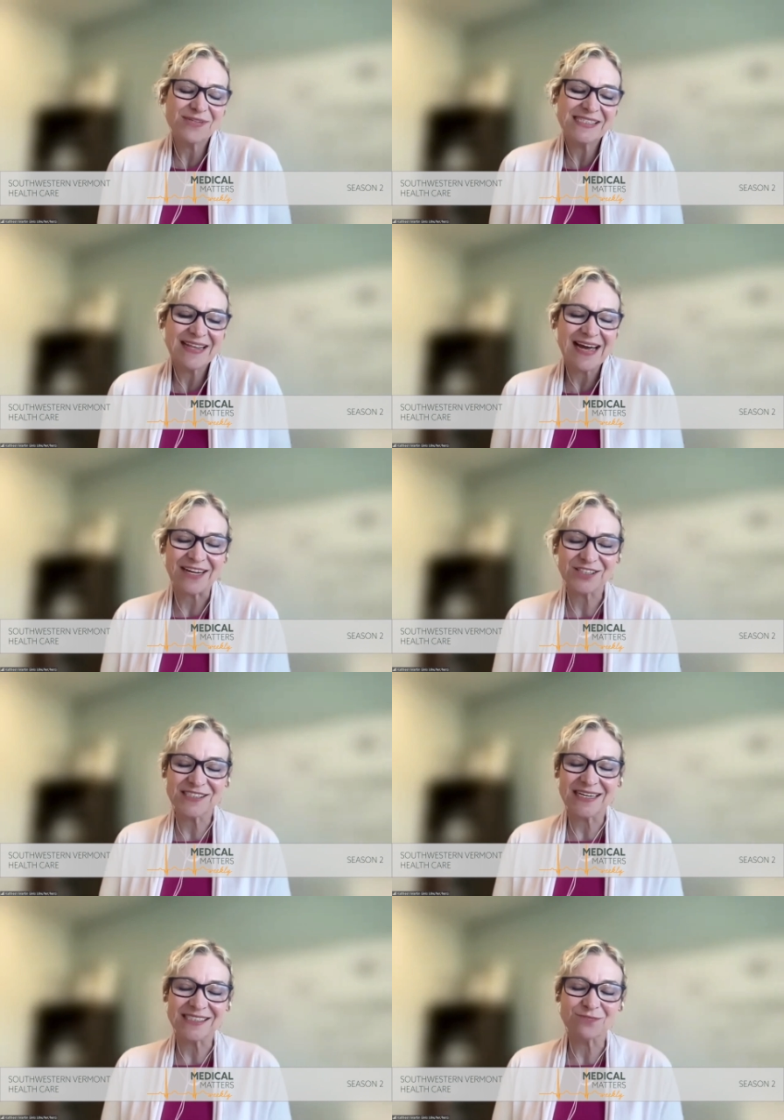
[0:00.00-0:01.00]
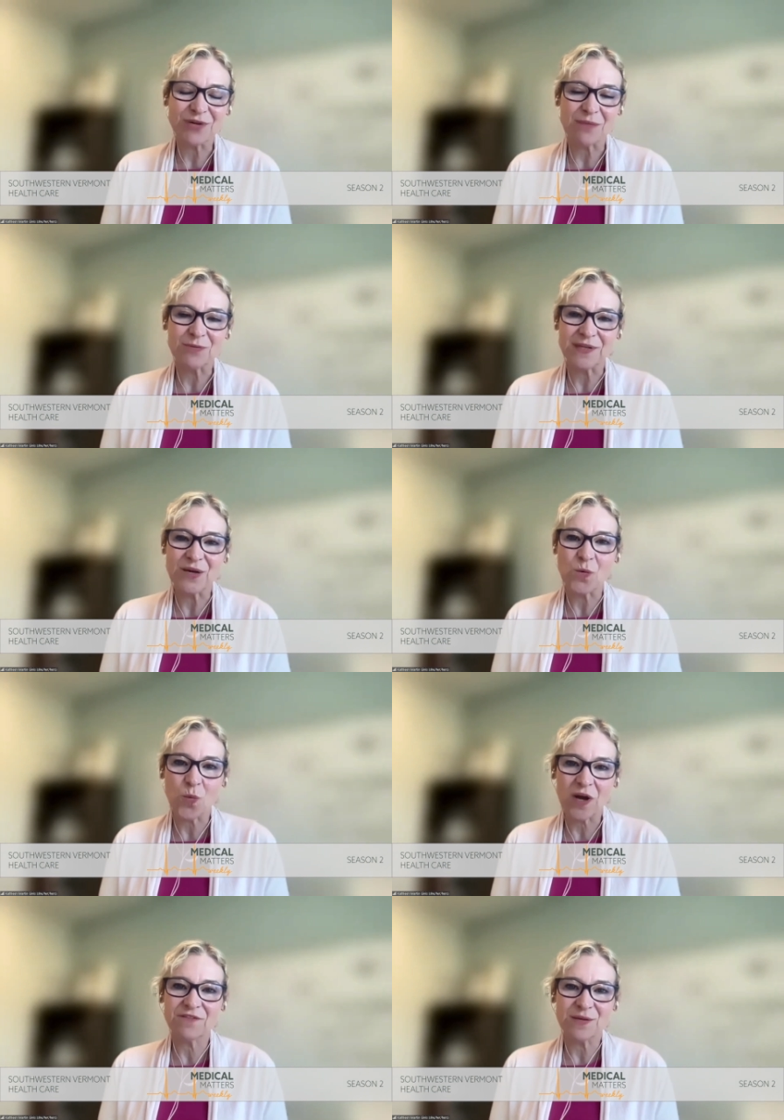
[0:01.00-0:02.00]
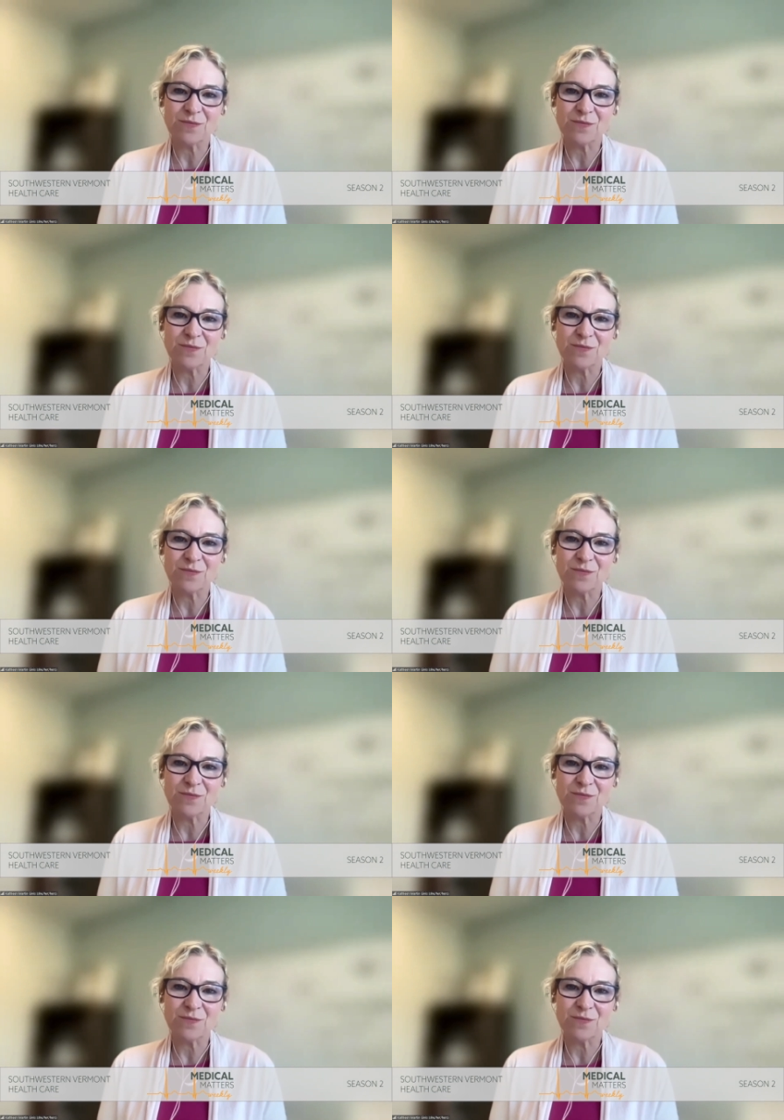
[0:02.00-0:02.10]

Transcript: i always say that exercise is probably one of